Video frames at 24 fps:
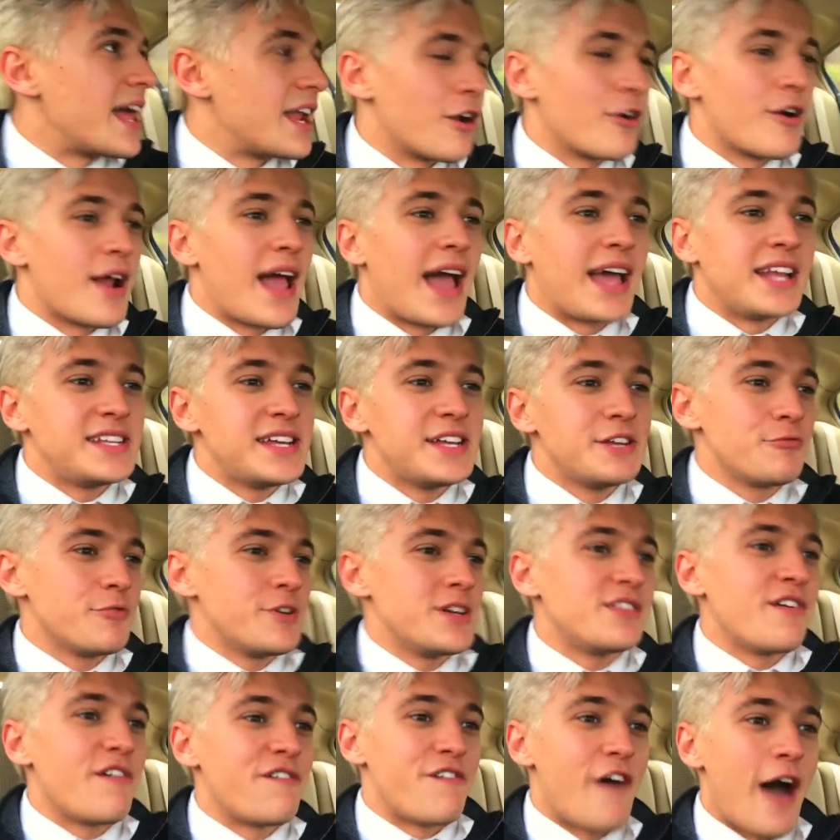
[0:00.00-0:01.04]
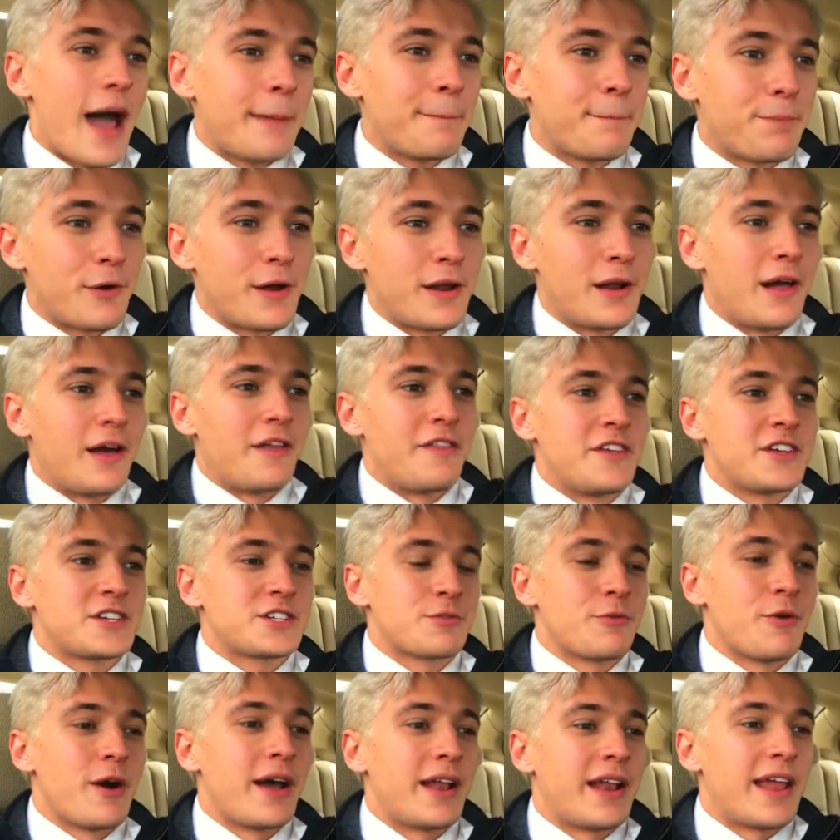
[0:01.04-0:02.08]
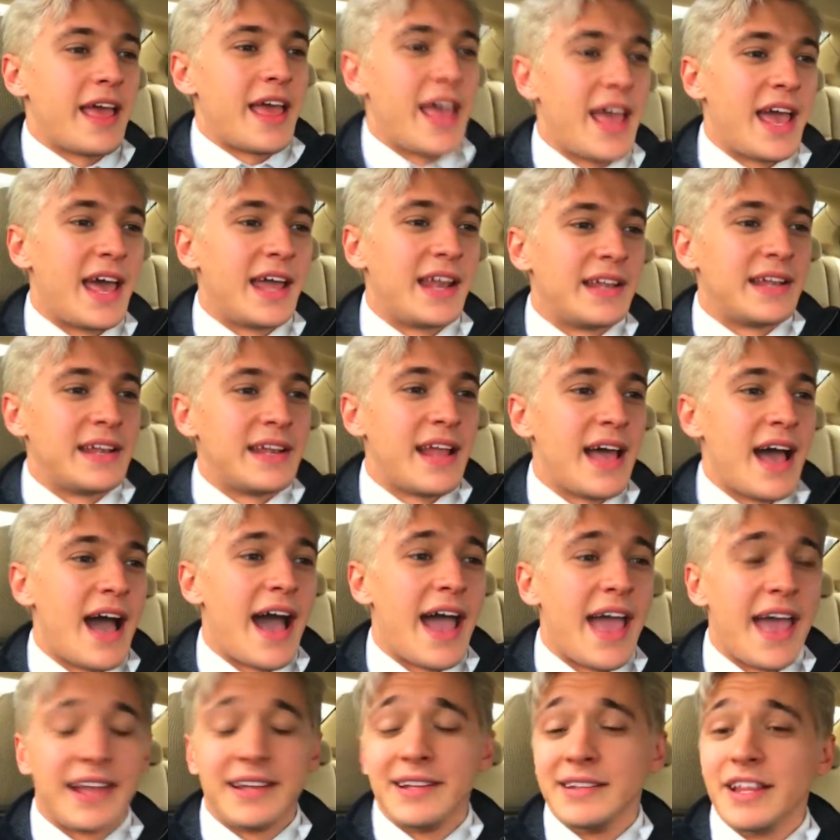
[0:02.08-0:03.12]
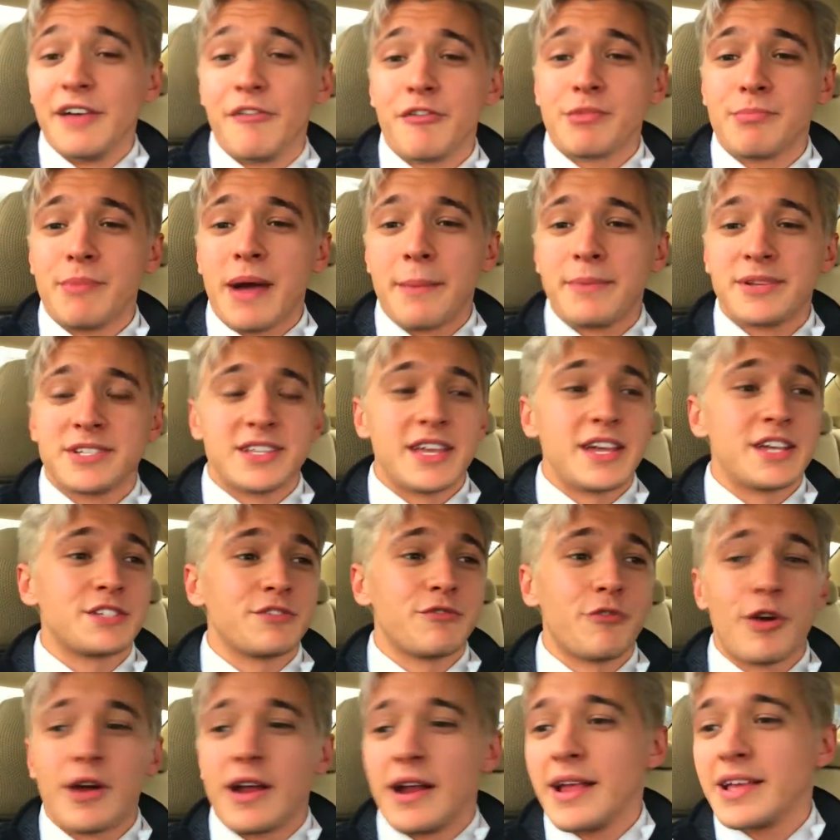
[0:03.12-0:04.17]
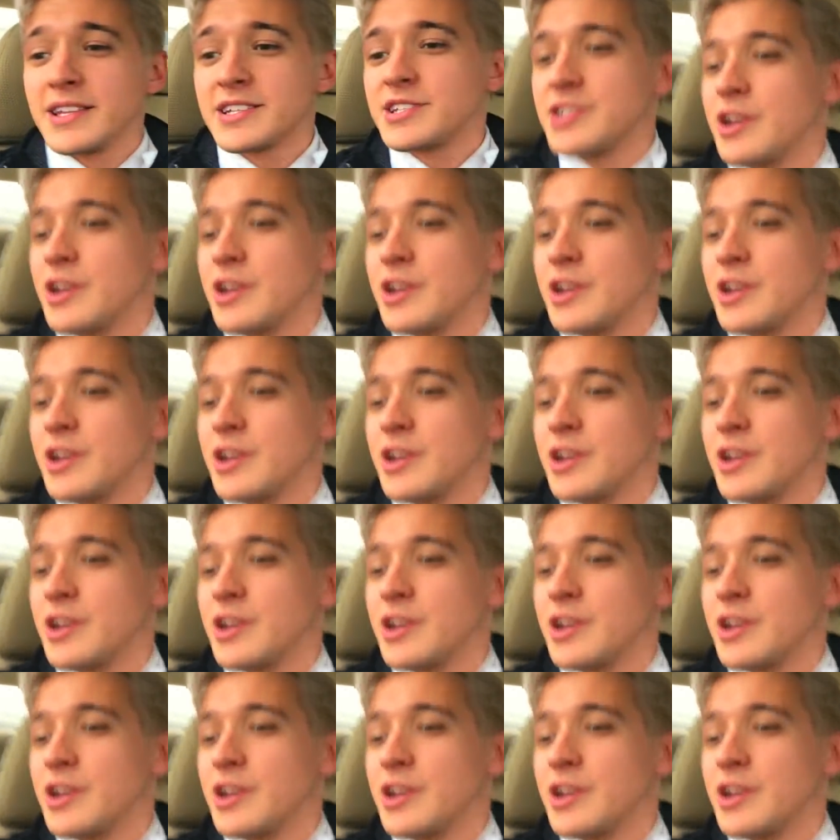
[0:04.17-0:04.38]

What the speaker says: all right? I didn't read the fine print on this one and I had to live with my mistakes for it.